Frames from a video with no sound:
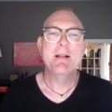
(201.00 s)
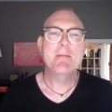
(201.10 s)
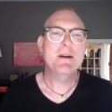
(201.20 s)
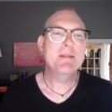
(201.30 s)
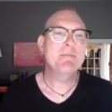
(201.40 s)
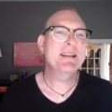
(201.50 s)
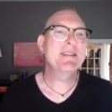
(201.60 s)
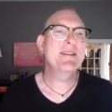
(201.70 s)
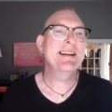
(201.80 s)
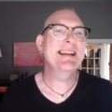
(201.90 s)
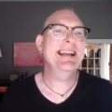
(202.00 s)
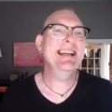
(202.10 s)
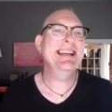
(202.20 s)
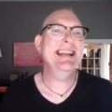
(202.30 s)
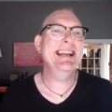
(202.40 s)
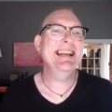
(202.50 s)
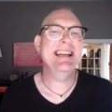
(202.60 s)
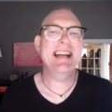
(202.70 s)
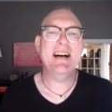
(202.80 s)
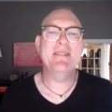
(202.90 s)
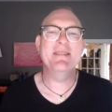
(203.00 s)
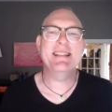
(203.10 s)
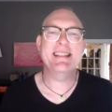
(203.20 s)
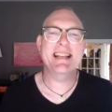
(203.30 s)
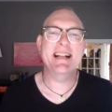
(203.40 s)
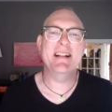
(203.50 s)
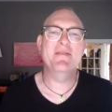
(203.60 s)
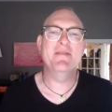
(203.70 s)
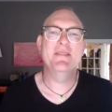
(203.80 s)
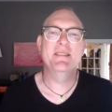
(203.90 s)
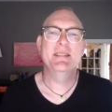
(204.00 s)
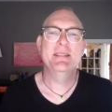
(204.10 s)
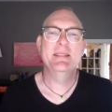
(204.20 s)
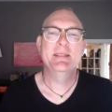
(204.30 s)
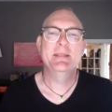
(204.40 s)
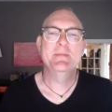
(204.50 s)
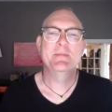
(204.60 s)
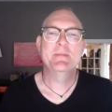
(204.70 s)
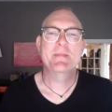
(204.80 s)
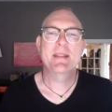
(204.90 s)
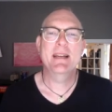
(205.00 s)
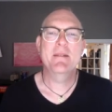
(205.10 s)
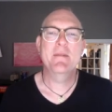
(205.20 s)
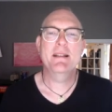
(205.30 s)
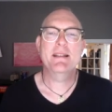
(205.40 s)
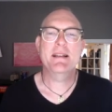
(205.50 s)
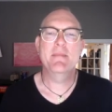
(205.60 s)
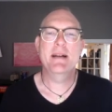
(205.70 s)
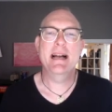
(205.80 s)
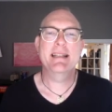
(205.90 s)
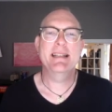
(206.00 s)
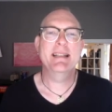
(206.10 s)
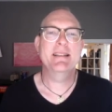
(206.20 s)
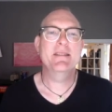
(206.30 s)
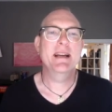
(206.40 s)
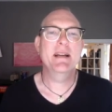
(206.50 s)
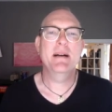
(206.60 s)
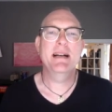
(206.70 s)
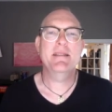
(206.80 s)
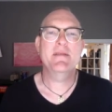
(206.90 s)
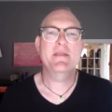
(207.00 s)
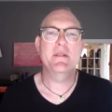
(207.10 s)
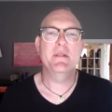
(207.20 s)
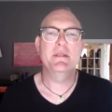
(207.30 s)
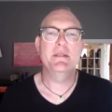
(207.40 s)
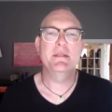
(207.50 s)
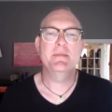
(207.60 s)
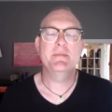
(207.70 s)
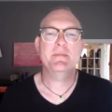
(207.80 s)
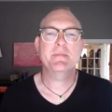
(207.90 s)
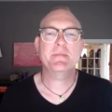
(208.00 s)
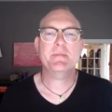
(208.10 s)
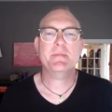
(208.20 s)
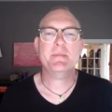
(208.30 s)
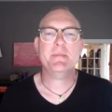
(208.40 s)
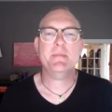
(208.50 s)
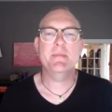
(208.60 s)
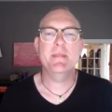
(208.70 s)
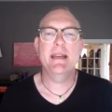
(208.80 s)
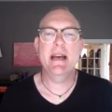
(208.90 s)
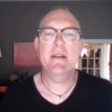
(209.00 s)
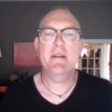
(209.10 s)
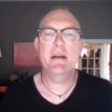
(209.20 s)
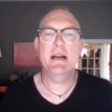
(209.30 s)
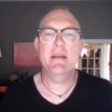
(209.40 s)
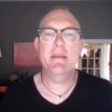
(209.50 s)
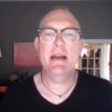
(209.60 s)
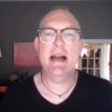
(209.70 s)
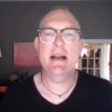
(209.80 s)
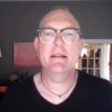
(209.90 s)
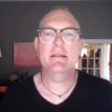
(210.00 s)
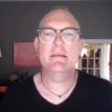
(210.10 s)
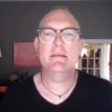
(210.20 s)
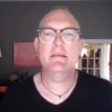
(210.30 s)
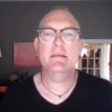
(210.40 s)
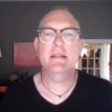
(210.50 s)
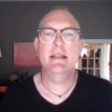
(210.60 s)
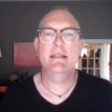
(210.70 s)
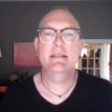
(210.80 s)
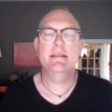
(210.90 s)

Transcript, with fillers: But Bitcoin, in in and of itself, it wants to come back. See, the trading bots have sold, and now they're buying it back, right?